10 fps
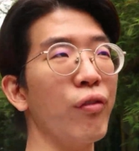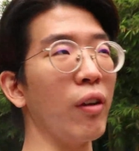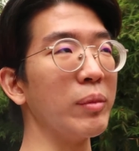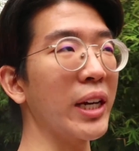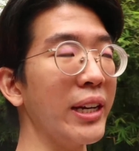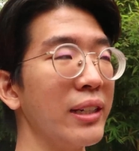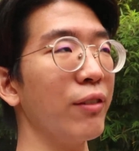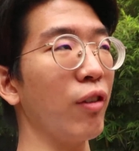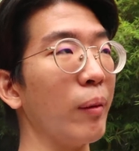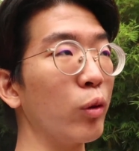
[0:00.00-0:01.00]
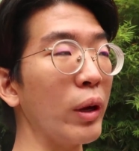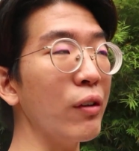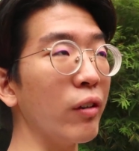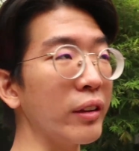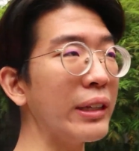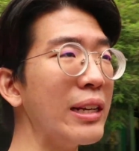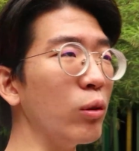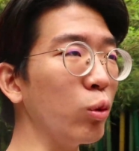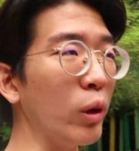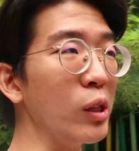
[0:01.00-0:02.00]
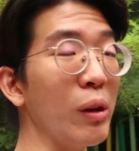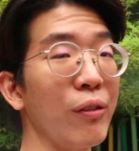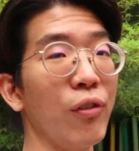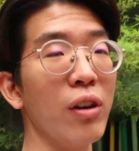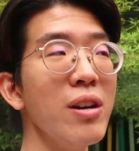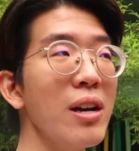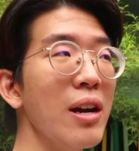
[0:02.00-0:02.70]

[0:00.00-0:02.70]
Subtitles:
from China from 2014 to 2024.